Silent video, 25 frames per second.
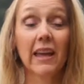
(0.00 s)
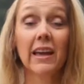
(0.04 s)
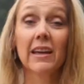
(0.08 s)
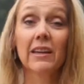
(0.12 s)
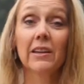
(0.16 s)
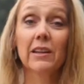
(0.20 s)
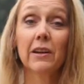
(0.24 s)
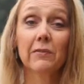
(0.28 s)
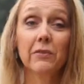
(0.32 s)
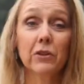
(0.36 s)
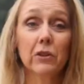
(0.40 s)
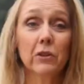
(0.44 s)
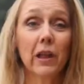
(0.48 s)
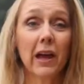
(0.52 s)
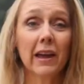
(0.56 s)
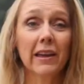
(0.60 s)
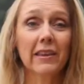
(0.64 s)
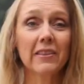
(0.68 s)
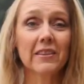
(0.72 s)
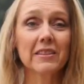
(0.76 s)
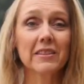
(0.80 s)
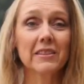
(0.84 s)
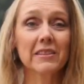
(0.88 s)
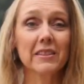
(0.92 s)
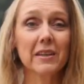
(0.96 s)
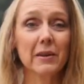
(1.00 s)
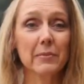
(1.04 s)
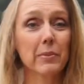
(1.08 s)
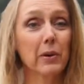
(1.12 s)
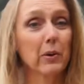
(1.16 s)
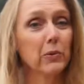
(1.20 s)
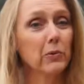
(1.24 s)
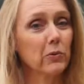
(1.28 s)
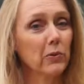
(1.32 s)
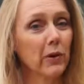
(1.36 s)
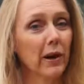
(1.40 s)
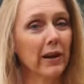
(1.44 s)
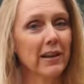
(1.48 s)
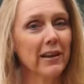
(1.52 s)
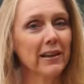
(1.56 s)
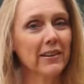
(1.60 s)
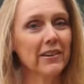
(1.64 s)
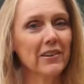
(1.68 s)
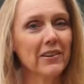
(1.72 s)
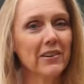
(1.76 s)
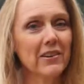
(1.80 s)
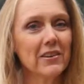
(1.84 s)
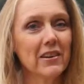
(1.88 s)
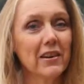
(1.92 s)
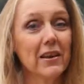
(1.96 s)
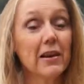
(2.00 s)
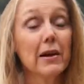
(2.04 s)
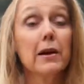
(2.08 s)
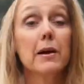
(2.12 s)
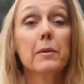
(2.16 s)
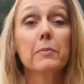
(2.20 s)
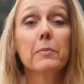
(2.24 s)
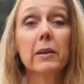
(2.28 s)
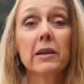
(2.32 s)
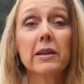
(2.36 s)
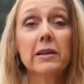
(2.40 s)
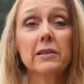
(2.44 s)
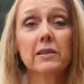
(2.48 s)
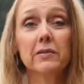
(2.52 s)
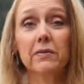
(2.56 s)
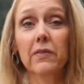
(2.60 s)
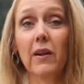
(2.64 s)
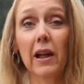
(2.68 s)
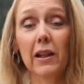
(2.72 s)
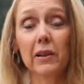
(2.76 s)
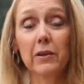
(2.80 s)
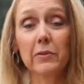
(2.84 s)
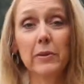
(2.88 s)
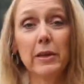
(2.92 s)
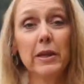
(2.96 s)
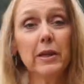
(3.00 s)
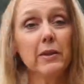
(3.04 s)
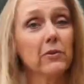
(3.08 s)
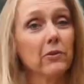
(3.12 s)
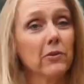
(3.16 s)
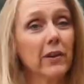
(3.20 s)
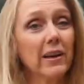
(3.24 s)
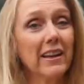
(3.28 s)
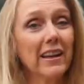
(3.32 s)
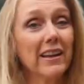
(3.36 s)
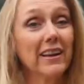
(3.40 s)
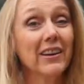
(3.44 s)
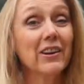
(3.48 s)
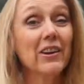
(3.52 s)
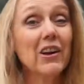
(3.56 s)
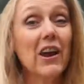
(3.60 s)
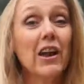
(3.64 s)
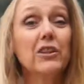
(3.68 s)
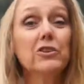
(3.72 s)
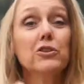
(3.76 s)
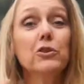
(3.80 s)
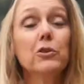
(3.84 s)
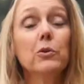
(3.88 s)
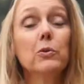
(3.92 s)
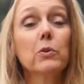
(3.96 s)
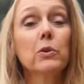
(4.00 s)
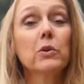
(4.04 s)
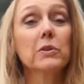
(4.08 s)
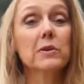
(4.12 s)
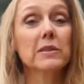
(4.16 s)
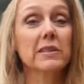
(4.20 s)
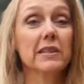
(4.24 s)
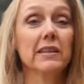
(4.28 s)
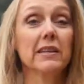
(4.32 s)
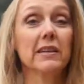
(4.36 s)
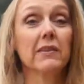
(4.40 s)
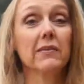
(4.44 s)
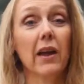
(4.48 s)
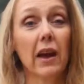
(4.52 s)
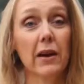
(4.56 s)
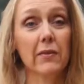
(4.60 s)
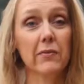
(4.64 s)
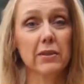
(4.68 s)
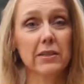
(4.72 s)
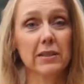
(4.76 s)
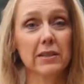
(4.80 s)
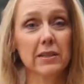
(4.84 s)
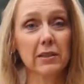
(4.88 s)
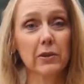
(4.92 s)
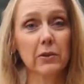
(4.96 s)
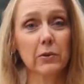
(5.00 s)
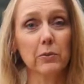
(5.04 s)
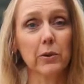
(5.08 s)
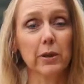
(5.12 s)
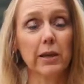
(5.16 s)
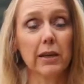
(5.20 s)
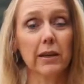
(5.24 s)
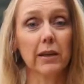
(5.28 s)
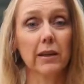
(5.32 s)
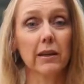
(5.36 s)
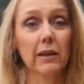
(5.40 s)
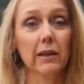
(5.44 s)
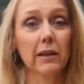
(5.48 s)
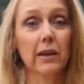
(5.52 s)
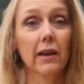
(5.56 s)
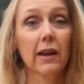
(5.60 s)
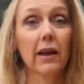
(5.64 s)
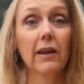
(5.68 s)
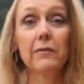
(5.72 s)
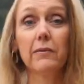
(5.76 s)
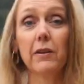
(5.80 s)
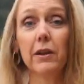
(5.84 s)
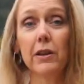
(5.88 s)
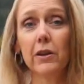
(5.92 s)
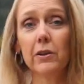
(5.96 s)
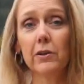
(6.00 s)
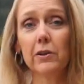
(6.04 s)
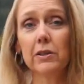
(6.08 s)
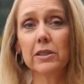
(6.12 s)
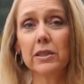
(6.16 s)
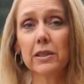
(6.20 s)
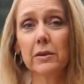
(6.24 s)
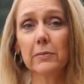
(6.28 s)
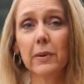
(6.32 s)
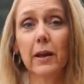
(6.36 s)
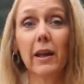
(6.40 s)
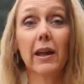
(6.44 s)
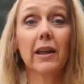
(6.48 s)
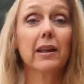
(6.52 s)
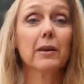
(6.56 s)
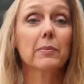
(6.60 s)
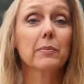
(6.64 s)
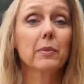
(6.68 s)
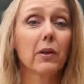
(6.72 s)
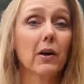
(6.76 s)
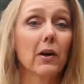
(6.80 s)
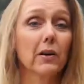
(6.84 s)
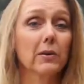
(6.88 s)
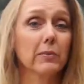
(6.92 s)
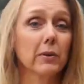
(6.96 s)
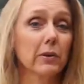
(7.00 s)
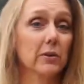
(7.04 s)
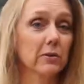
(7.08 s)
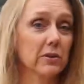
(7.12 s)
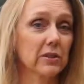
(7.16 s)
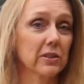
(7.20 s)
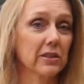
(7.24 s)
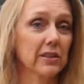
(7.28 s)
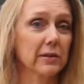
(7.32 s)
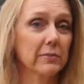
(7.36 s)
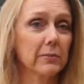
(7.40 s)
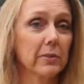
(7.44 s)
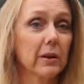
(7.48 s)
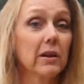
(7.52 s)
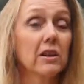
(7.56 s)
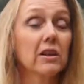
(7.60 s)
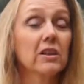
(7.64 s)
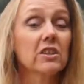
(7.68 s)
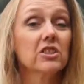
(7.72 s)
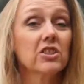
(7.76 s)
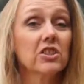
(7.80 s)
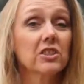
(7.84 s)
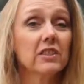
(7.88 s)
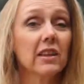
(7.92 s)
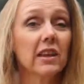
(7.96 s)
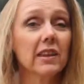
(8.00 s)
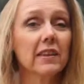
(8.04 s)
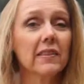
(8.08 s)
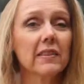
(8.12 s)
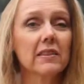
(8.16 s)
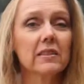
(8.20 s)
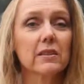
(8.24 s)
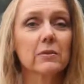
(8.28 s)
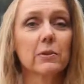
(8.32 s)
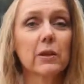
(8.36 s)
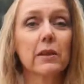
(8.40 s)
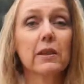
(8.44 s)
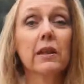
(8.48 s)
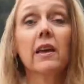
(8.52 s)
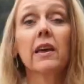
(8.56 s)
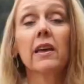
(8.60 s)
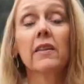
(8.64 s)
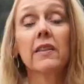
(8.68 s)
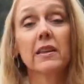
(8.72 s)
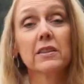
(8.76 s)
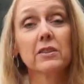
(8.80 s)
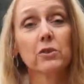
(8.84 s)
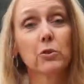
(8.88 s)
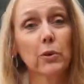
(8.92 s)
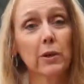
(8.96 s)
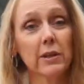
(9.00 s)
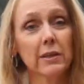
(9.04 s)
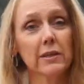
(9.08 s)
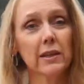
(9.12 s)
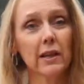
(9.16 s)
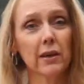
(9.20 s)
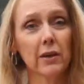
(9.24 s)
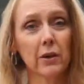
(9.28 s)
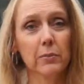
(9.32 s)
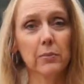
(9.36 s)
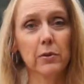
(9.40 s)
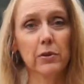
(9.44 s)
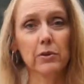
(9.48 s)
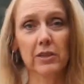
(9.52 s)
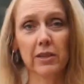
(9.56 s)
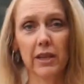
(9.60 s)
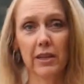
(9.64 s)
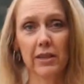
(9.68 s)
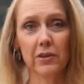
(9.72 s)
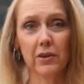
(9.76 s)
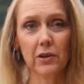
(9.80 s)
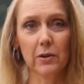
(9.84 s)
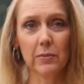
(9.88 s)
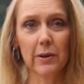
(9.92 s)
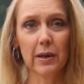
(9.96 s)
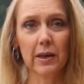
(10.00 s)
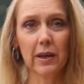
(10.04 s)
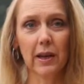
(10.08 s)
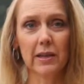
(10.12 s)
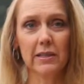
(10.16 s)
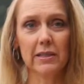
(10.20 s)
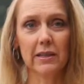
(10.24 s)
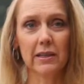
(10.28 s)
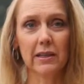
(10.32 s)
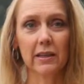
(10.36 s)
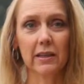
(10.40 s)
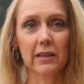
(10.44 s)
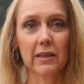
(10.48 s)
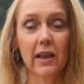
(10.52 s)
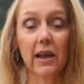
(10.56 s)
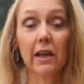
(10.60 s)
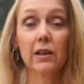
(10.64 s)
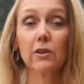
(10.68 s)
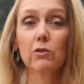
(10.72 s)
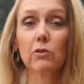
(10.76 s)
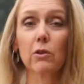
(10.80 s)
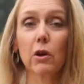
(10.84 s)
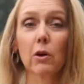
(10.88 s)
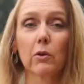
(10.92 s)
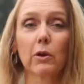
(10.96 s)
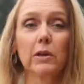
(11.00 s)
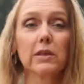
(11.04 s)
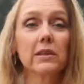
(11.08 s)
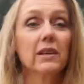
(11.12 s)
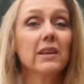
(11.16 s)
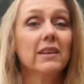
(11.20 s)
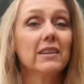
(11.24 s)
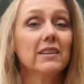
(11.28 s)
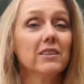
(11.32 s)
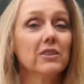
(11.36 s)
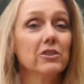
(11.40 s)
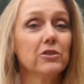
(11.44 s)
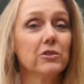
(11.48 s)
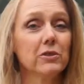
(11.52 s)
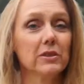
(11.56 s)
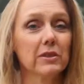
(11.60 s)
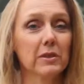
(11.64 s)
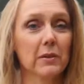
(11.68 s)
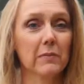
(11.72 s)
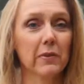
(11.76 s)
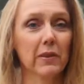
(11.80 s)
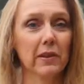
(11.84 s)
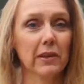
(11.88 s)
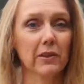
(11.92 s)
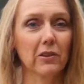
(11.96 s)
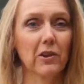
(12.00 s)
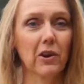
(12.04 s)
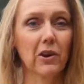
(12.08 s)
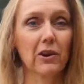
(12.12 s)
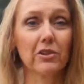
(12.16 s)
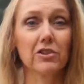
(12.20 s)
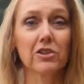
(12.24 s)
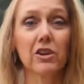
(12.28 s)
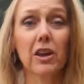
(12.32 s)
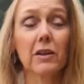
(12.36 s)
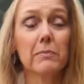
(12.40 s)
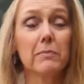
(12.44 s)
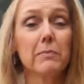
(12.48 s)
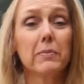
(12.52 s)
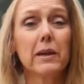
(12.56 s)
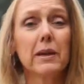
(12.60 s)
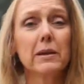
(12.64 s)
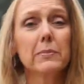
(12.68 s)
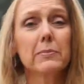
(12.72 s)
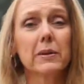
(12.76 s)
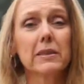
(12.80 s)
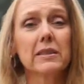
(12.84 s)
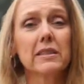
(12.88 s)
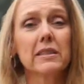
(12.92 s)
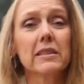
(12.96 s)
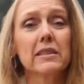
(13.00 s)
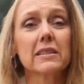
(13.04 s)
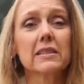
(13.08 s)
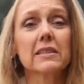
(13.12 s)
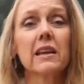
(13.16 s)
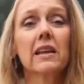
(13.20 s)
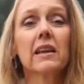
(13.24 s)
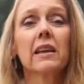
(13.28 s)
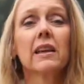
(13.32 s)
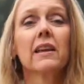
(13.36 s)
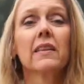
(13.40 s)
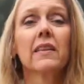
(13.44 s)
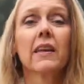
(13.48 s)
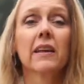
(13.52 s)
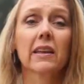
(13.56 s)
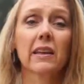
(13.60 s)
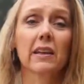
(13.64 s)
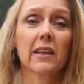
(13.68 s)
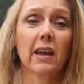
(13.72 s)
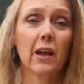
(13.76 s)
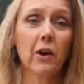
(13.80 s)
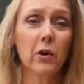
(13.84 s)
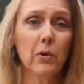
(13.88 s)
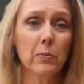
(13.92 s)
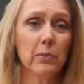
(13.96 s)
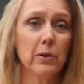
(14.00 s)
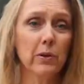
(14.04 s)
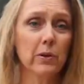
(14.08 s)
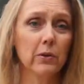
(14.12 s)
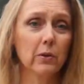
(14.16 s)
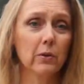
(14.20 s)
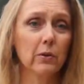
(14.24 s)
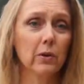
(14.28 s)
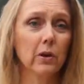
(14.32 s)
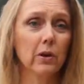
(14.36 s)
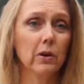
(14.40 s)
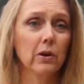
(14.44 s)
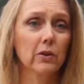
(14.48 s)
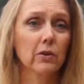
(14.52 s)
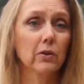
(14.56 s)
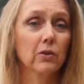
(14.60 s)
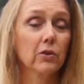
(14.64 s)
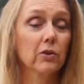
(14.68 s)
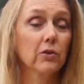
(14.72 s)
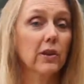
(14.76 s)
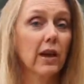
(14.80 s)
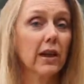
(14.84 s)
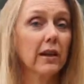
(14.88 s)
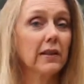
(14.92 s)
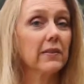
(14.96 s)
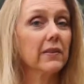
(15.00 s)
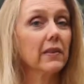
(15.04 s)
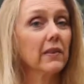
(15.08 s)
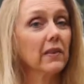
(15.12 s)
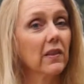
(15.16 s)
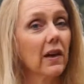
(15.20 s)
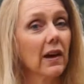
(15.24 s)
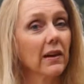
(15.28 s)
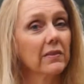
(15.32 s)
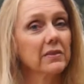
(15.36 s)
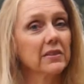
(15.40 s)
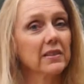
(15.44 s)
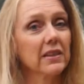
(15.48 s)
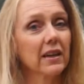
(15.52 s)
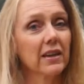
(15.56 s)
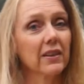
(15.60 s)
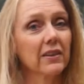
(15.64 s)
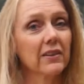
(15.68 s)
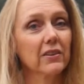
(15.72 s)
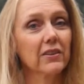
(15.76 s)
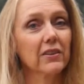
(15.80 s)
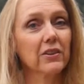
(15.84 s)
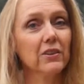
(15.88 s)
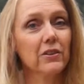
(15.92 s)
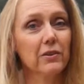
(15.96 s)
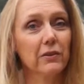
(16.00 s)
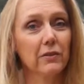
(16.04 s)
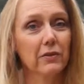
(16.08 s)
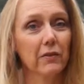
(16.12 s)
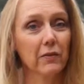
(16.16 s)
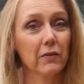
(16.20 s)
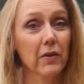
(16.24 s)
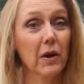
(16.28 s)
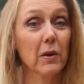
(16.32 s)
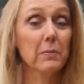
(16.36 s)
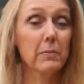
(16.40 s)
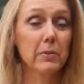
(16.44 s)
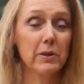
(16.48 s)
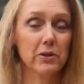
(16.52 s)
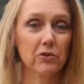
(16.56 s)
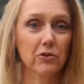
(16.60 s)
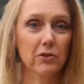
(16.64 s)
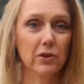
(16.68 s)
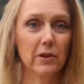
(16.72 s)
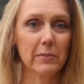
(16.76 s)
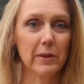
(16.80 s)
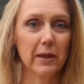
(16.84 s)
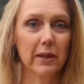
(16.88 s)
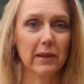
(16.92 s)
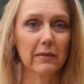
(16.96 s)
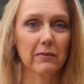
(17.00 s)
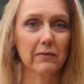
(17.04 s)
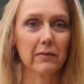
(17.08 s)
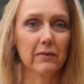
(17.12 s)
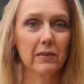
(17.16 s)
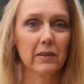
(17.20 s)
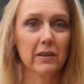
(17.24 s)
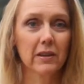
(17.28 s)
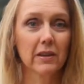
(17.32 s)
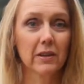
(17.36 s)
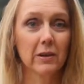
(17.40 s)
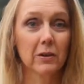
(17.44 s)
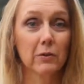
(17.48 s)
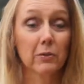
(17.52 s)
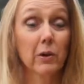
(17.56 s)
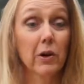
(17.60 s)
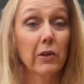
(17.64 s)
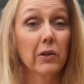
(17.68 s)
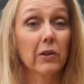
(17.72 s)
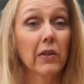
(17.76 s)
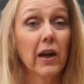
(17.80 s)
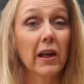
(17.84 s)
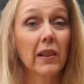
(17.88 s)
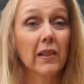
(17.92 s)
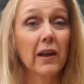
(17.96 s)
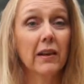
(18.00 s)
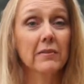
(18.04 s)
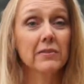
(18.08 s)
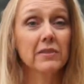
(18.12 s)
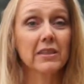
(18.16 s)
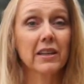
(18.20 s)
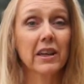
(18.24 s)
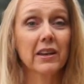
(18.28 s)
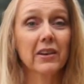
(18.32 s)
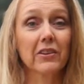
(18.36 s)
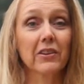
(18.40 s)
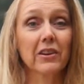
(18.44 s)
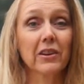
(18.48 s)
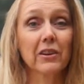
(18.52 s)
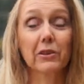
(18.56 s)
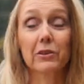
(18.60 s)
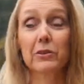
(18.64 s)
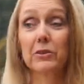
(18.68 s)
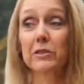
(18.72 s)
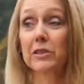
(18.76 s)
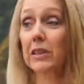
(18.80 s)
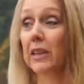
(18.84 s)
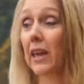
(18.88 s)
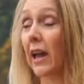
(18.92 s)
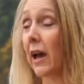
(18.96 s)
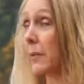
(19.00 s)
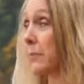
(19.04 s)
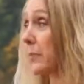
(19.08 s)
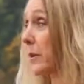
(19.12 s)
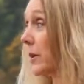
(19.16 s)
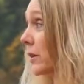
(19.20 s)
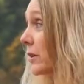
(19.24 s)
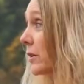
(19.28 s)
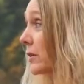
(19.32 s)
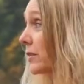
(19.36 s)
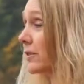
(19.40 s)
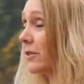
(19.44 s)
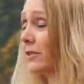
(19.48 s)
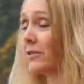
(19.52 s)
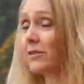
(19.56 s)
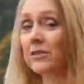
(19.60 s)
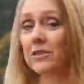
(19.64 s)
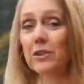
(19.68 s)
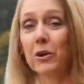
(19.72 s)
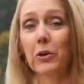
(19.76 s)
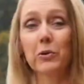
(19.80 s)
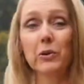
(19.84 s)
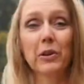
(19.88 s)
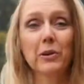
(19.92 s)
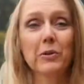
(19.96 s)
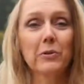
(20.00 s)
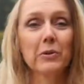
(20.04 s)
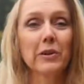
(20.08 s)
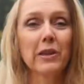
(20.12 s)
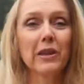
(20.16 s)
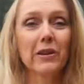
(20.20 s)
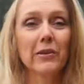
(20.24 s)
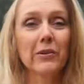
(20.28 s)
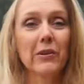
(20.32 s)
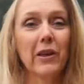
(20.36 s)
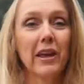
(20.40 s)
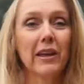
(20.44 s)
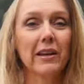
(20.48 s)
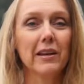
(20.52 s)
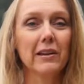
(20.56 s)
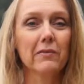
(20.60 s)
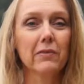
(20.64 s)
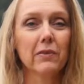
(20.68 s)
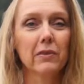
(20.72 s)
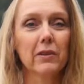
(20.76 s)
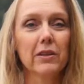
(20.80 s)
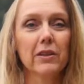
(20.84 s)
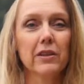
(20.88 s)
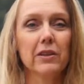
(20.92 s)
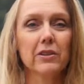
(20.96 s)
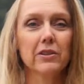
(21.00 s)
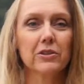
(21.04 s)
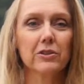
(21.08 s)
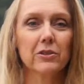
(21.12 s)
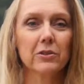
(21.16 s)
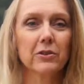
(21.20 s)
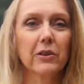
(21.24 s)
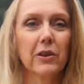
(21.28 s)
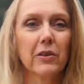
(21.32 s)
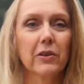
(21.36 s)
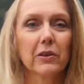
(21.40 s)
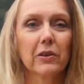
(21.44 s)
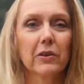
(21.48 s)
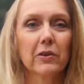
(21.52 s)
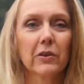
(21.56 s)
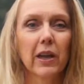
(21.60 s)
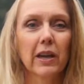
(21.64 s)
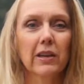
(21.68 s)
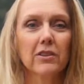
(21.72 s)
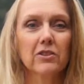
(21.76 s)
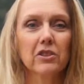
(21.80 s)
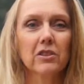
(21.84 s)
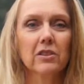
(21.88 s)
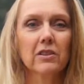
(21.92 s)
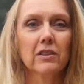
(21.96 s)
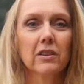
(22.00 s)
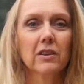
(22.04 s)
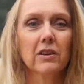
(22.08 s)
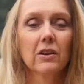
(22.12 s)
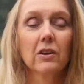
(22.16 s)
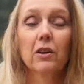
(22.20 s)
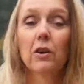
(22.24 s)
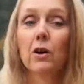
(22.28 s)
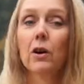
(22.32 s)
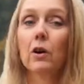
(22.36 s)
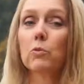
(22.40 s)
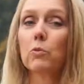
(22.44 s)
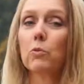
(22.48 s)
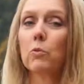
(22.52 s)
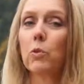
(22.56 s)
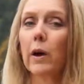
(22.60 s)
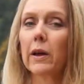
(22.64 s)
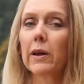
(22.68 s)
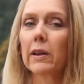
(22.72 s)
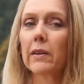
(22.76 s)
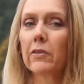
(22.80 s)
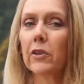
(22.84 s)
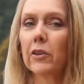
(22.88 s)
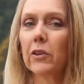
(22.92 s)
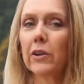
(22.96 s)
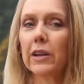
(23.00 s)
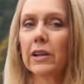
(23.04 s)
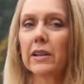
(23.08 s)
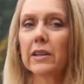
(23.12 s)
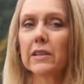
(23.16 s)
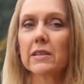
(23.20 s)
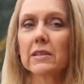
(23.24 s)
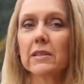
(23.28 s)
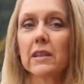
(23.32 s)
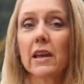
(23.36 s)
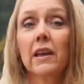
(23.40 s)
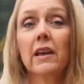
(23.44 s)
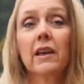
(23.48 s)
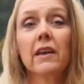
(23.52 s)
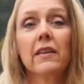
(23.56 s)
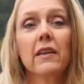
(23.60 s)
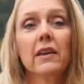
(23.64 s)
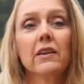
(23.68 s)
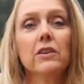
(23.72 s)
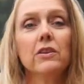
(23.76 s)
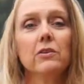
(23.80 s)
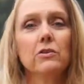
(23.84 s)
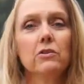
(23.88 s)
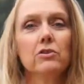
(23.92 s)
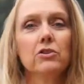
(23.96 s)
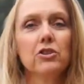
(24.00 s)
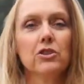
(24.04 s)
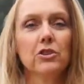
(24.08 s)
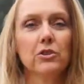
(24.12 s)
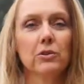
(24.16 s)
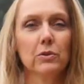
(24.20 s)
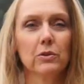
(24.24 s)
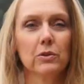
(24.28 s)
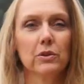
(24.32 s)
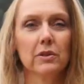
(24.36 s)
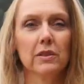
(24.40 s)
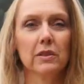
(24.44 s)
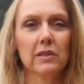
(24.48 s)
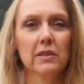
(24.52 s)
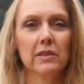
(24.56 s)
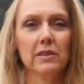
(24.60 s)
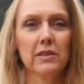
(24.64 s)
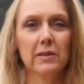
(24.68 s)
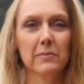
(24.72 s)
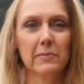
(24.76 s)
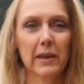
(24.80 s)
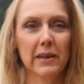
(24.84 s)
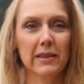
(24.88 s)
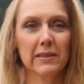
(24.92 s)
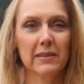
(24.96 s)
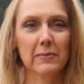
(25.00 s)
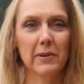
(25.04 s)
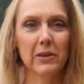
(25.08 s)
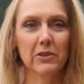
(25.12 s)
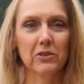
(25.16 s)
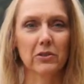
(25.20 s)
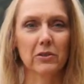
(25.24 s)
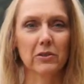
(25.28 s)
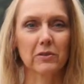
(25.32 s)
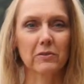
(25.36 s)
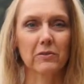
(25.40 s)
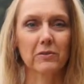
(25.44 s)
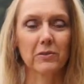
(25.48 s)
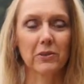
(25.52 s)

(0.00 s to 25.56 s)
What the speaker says: Now, if you like this tip right here, please follow me right here and you will receive every single week a video tip and a blog post tip, just like this one, that's going to help you take your big idea and grow it into something large, a big business that can help you create the lifestyle you've been dreaming of. Whether that lifestyle includes a gap year, totally relocating for a year to another location, or whatever it is that you choose to make special.